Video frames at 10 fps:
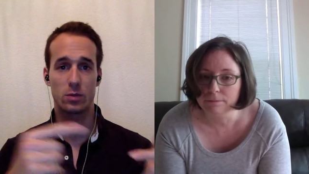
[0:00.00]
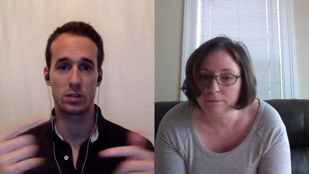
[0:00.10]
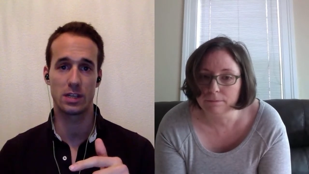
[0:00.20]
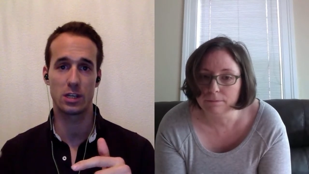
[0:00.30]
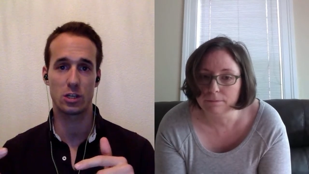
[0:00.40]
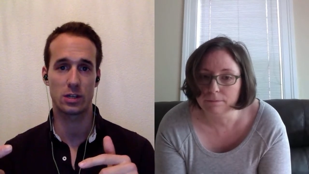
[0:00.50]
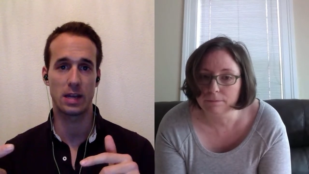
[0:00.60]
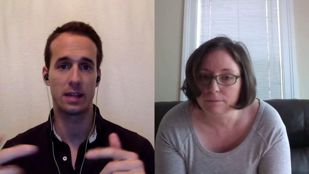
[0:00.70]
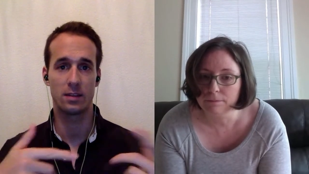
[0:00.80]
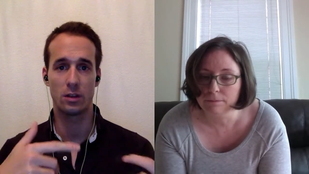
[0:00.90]
Speaker 1: transition?
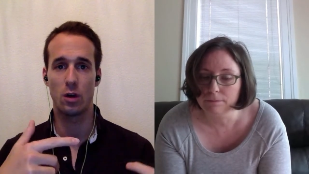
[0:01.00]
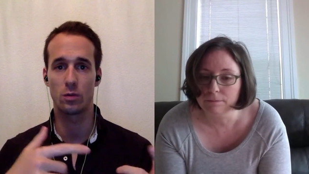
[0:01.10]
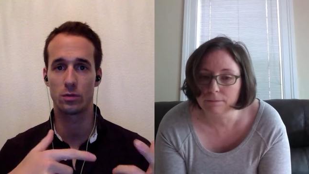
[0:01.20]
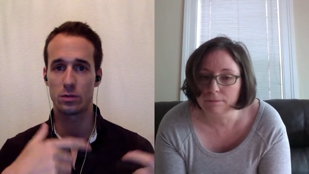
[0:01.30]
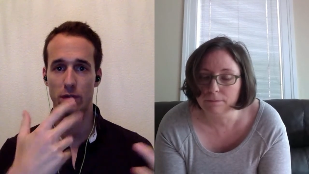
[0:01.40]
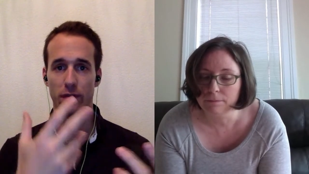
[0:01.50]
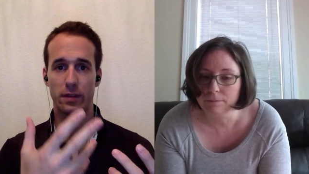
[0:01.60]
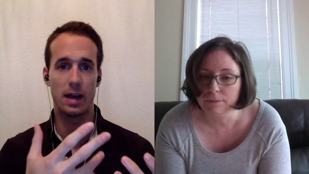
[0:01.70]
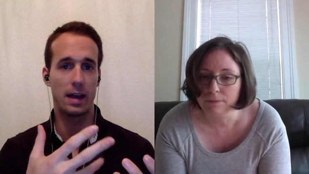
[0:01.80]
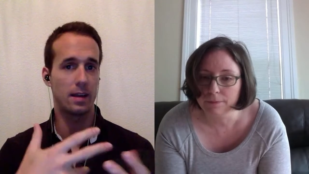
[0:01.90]
And, you know, do you
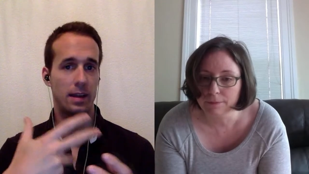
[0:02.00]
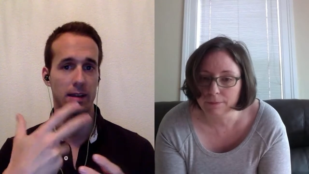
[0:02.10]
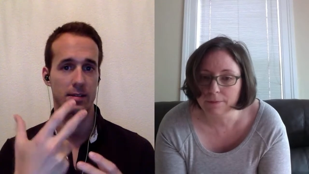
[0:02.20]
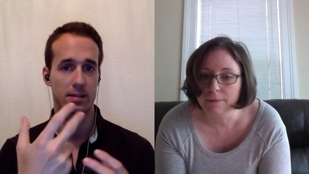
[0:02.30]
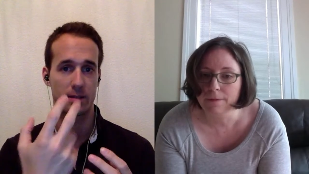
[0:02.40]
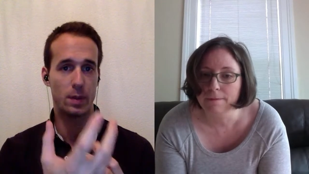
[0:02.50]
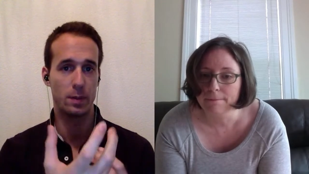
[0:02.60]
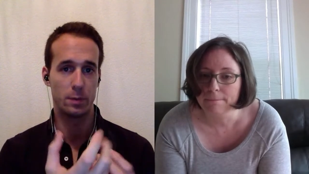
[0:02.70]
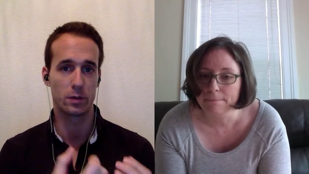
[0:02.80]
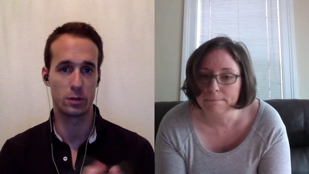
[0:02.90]
feel like it,
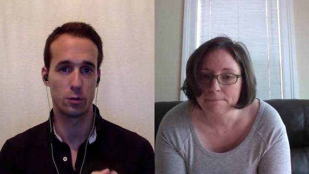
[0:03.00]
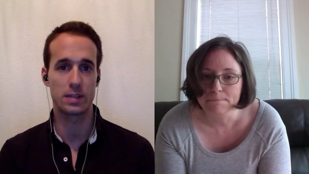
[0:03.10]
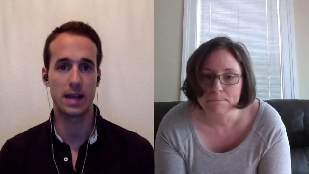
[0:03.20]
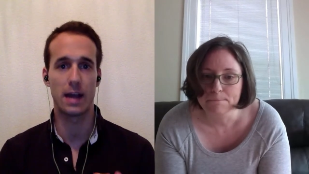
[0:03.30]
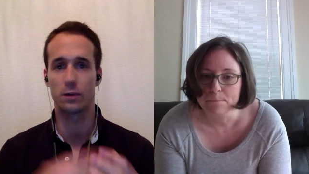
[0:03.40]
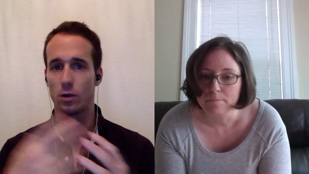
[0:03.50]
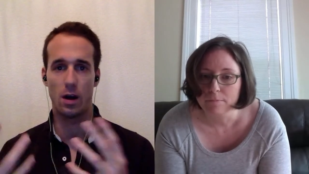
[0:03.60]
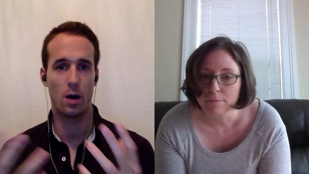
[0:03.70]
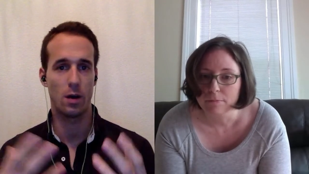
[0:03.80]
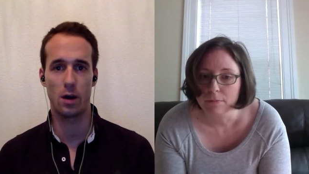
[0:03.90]
people use that or
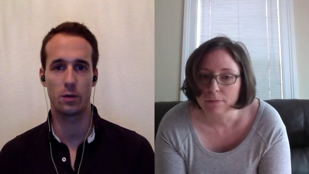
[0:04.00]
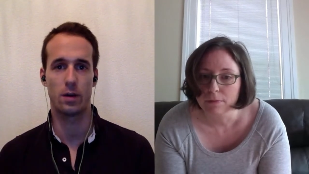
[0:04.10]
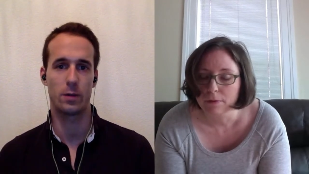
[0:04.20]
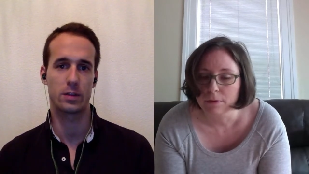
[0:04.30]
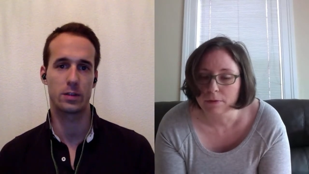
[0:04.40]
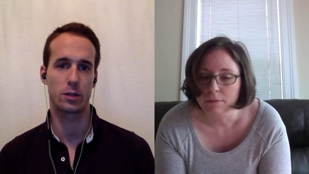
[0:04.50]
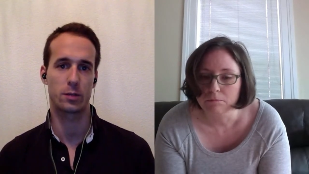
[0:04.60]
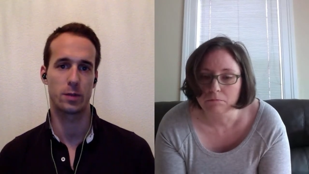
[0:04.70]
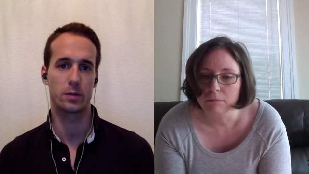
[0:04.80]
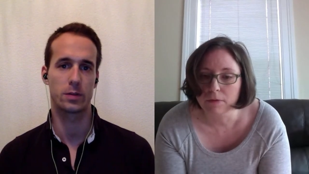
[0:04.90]
how, how, what's your
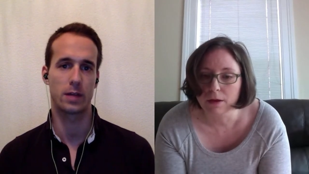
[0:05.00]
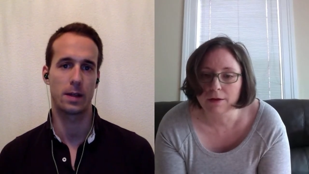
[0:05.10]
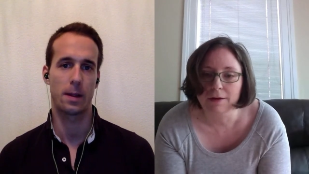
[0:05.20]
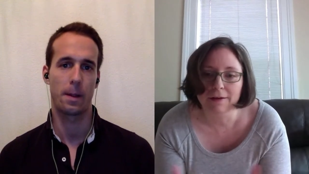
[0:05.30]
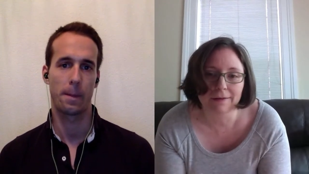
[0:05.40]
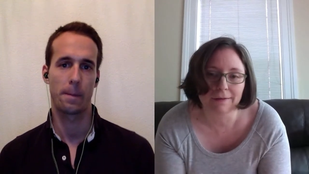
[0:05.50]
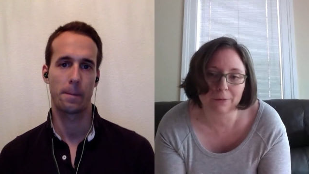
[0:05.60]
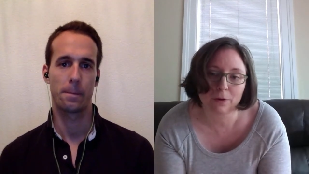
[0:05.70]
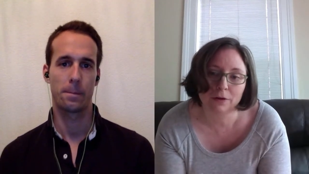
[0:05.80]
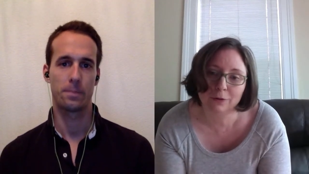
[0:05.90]
experience with that?
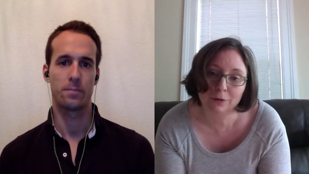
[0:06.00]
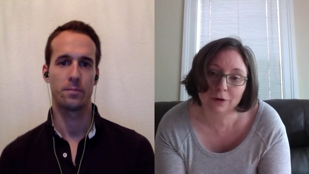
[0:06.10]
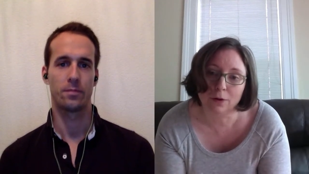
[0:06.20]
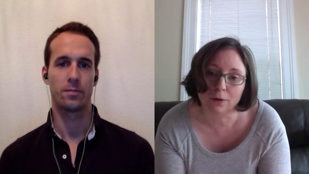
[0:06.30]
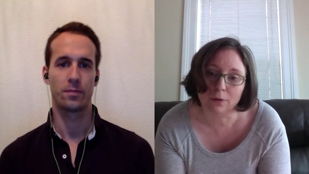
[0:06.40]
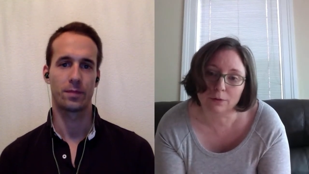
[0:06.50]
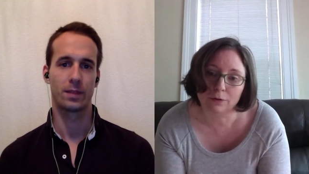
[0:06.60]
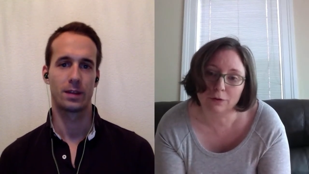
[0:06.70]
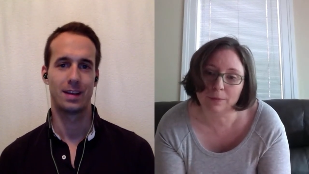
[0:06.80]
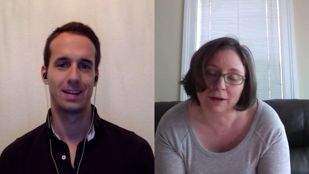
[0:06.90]
Speaker 2: Well, you know,
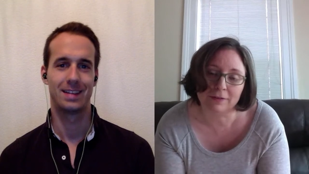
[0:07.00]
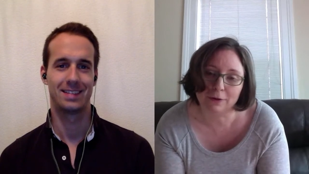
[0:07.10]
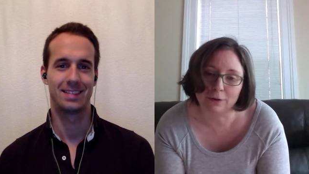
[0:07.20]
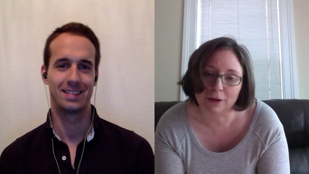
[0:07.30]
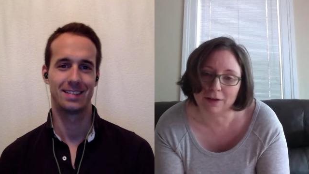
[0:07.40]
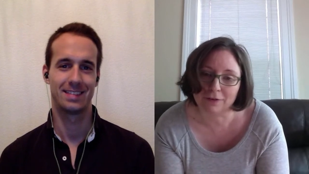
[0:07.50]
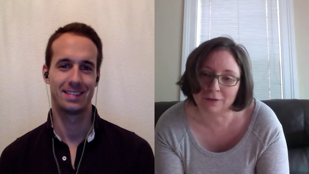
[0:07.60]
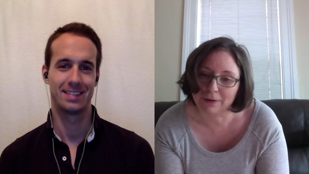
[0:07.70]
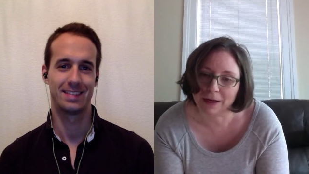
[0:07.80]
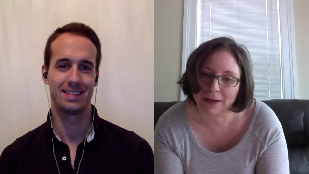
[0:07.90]
you must know the
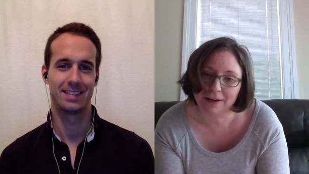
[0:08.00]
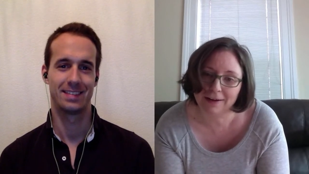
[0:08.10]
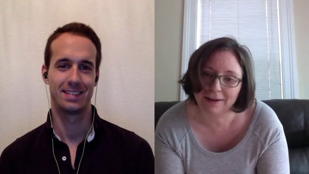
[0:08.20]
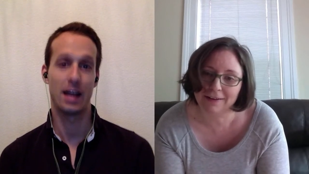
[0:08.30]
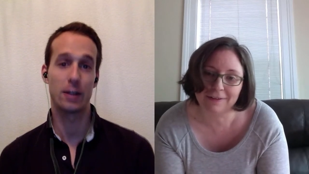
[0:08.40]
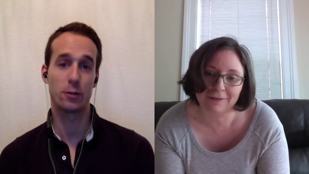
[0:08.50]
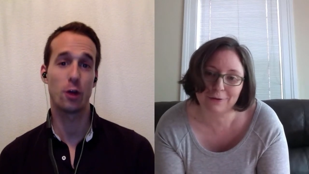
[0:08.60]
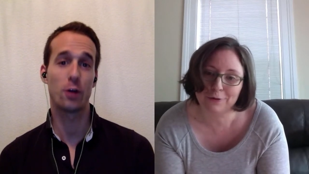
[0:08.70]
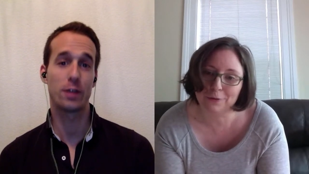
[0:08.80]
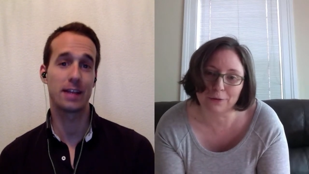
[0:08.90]
answer, right? It's, I do
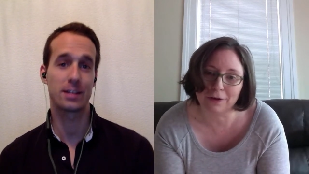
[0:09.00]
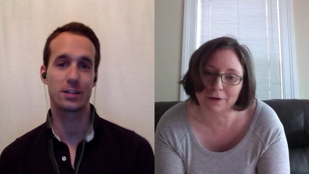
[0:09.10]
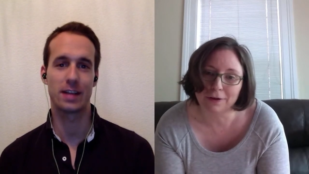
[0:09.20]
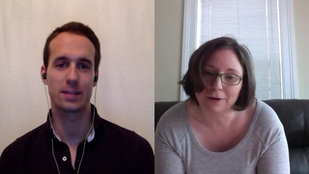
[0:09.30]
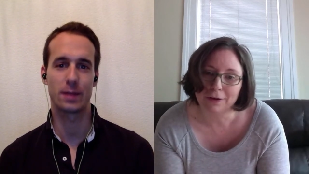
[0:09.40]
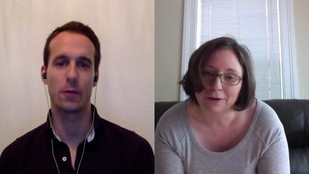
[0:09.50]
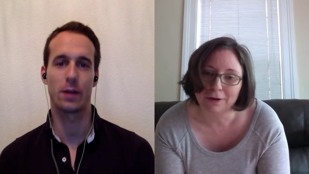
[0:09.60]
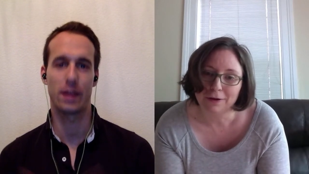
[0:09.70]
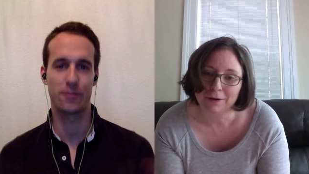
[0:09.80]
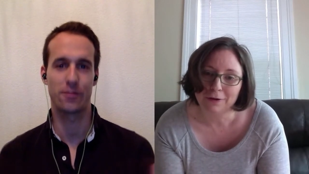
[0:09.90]
Speaker 1: know the answer, yes, but I want
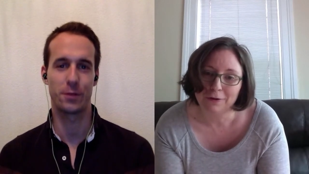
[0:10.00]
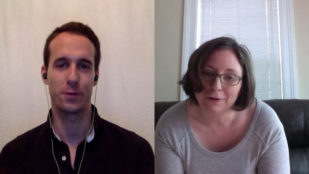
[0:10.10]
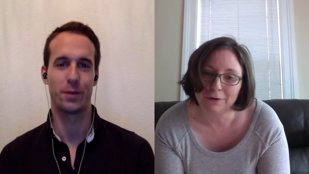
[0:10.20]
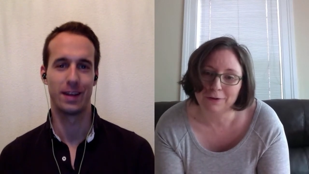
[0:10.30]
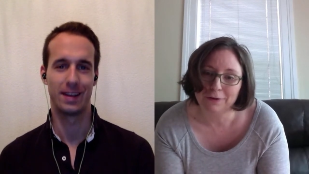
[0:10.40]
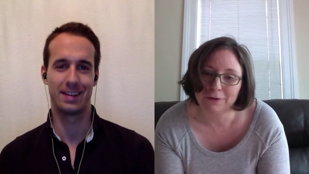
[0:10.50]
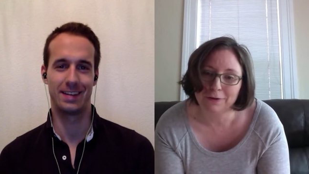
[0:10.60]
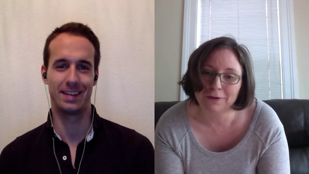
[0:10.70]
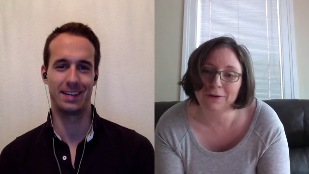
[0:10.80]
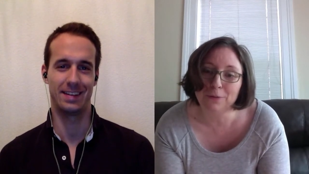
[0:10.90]
to hear from you.
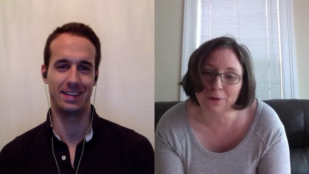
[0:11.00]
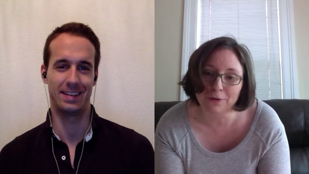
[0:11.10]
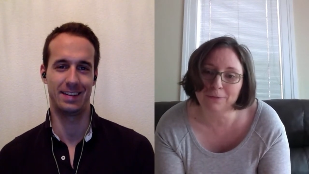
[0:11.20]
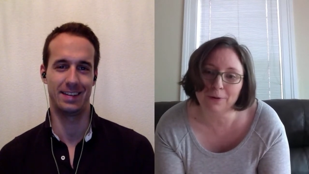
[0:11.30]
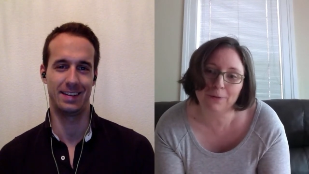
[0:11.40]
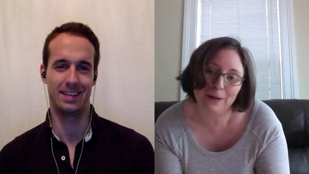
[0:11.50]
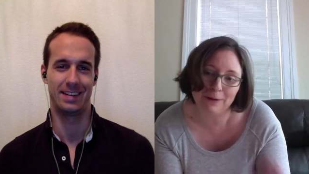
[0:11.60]
you but